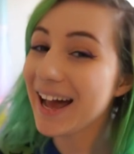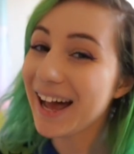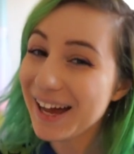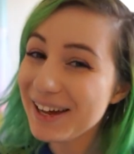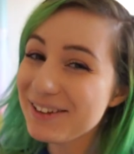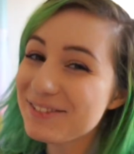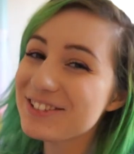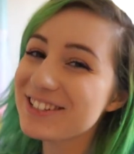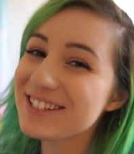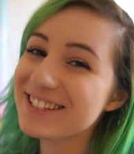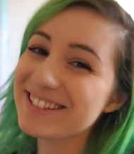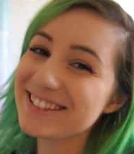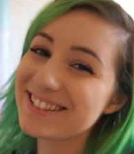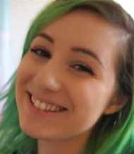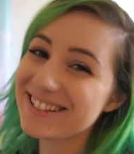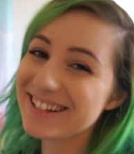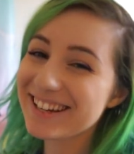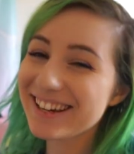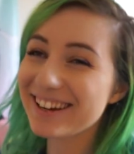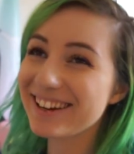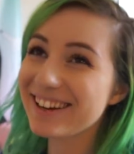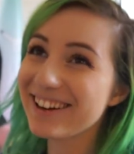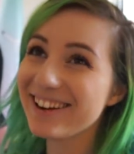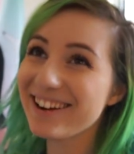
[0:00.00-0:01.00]
I'm just
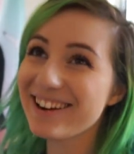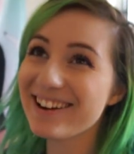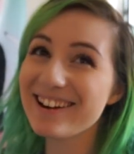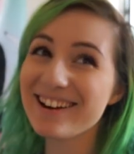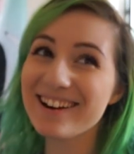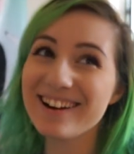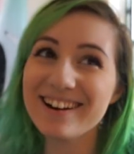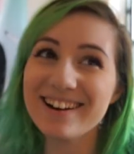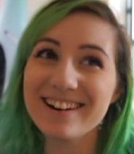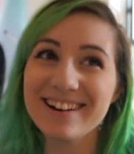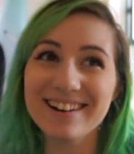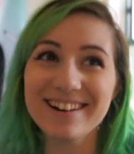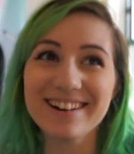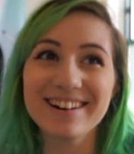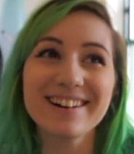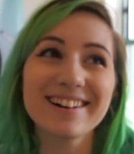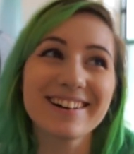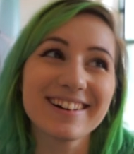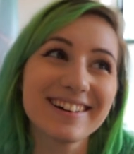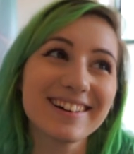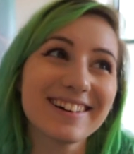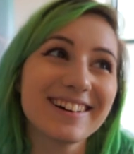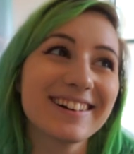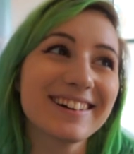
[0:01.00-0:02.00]
a
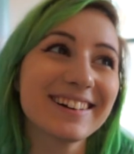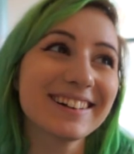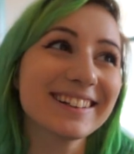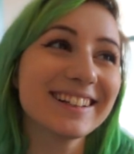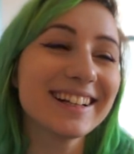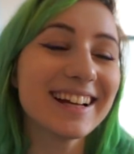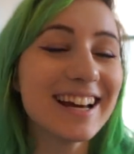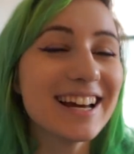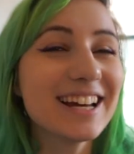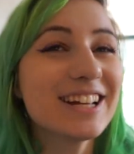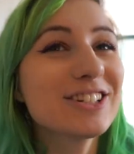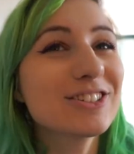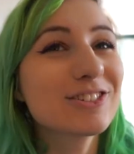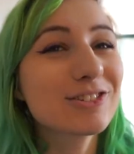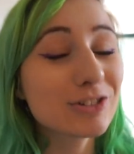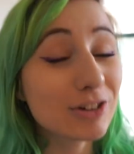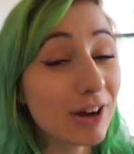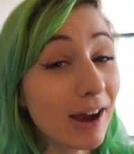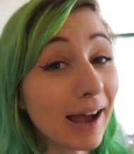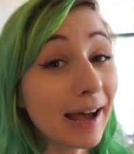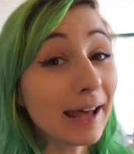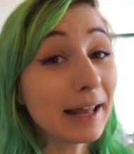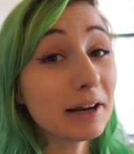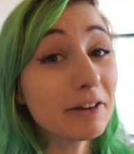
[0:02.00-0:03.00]
girl
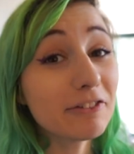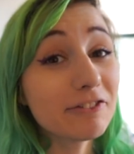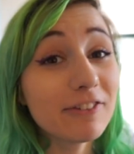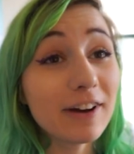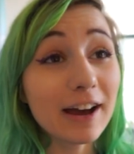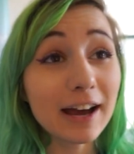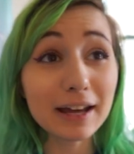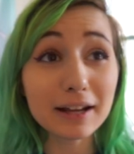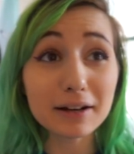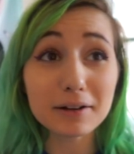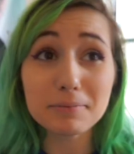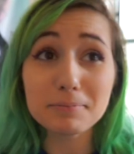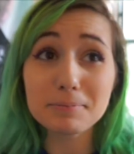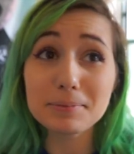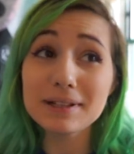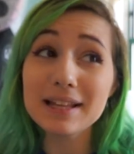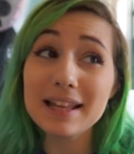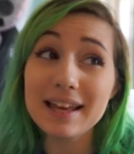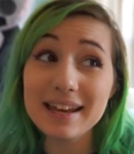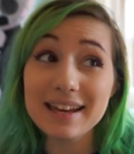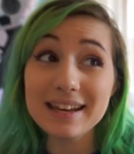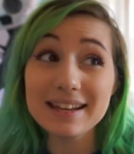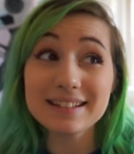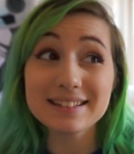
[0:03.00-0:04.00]
trying to find a
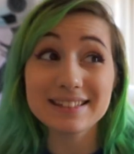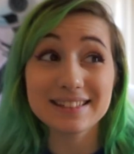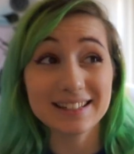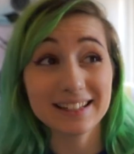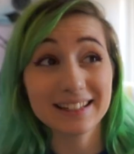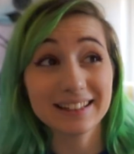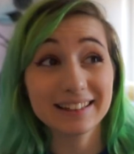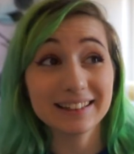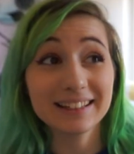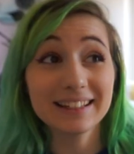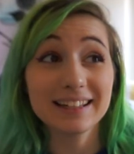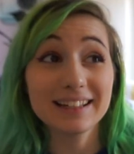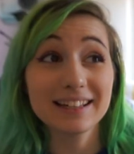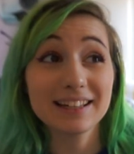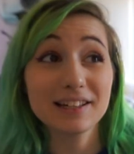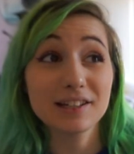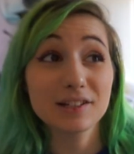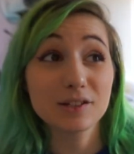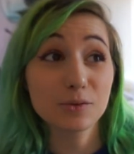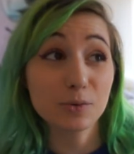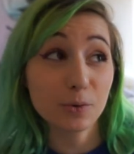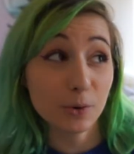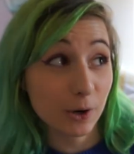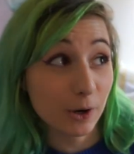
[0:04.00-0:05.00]
place in
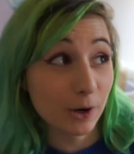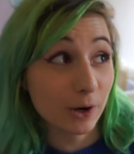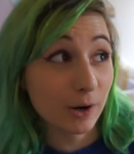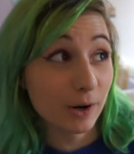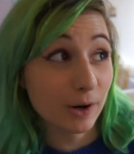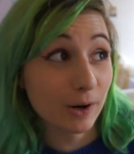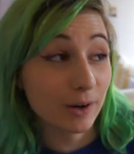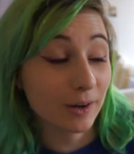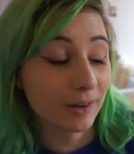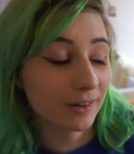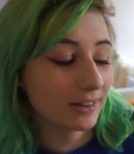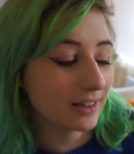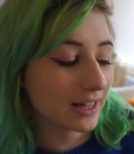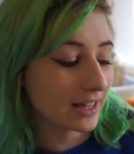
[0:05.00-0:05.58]
this world.